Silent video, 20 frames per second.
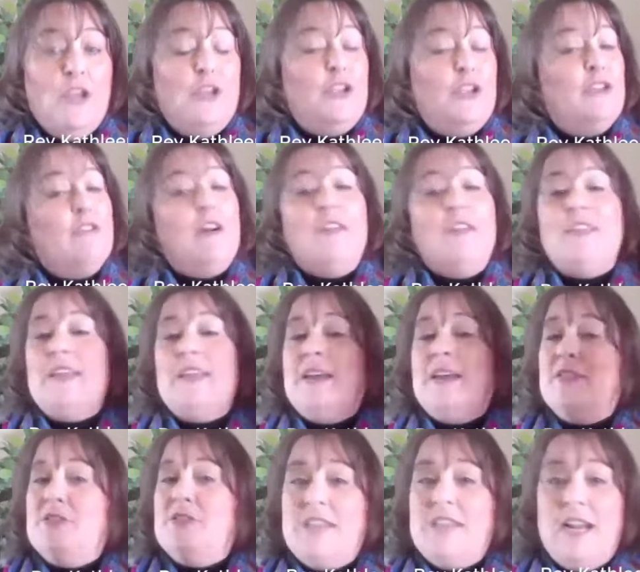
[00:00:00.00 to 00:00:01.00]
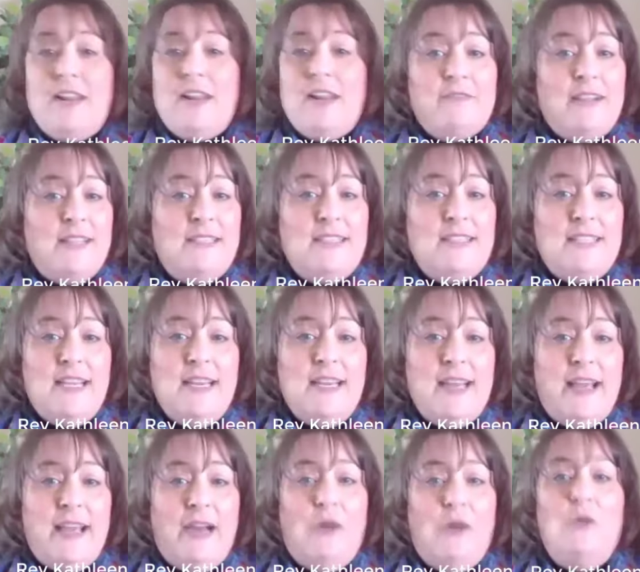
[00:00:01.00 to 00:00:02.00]
You're on the other side of the Red Sea
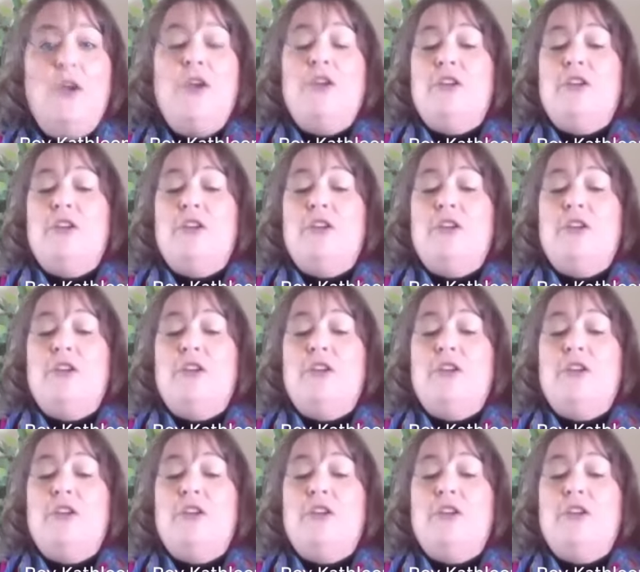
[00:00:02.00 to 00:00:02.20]
now.